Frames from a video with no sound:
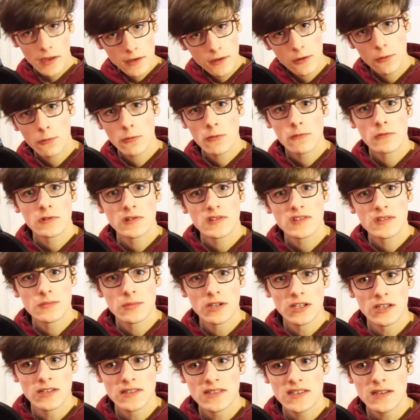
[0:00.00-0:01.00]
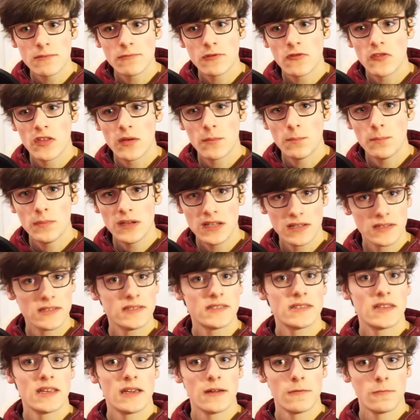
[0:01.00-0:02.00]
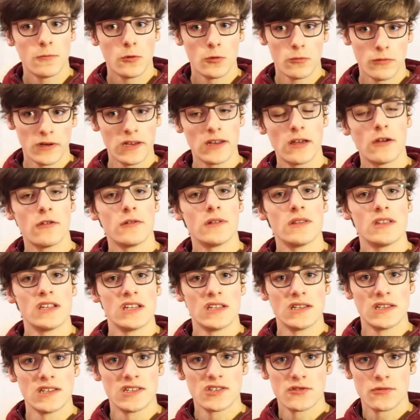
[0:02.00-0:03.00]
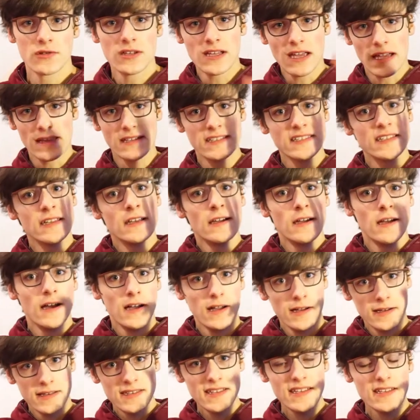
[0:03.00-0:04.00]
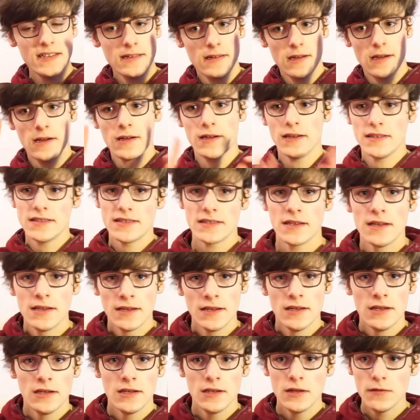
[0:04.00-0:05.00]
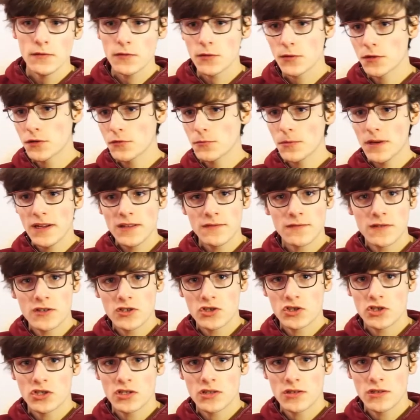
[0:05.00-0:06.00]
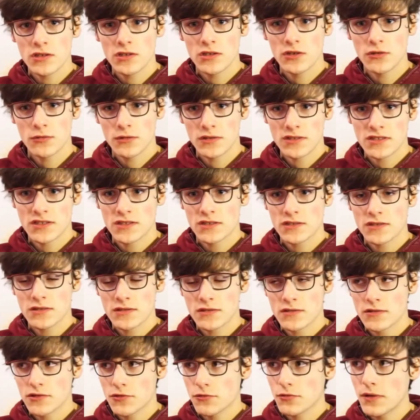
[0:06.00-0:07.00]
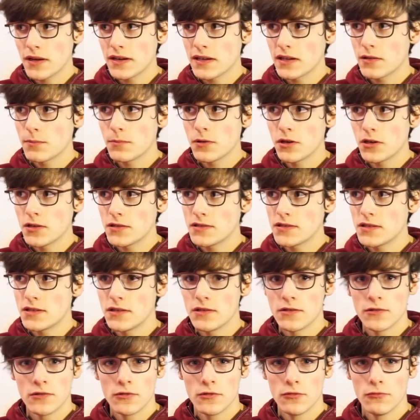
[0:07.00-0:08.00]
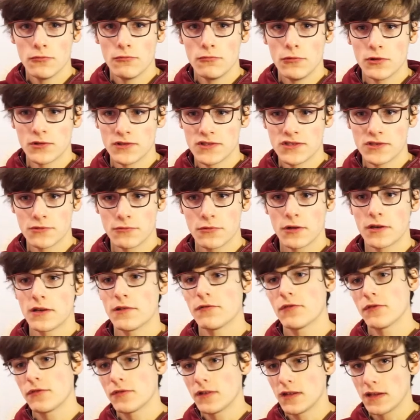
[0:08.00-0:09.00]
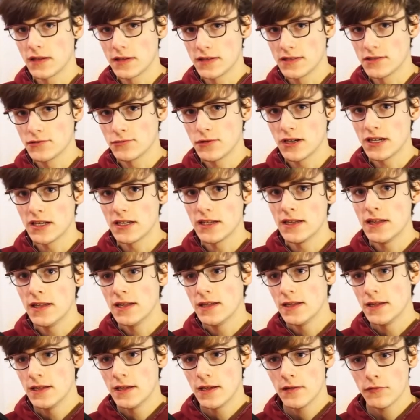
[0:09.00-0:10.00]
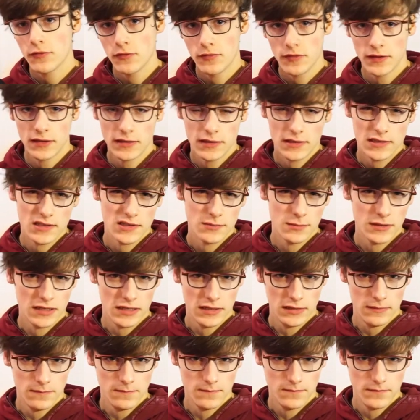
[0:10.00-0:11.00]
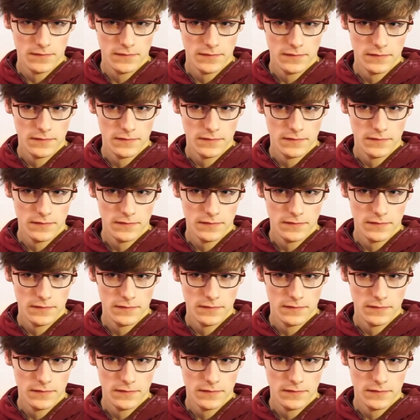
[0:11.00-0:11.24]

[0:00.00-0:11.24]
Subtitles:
and no one wants to be in a team with them because they're what we know in the industry as idea guys. You've got a great vision, you're a tyrannic person who wants to run everything his way, everything needs to be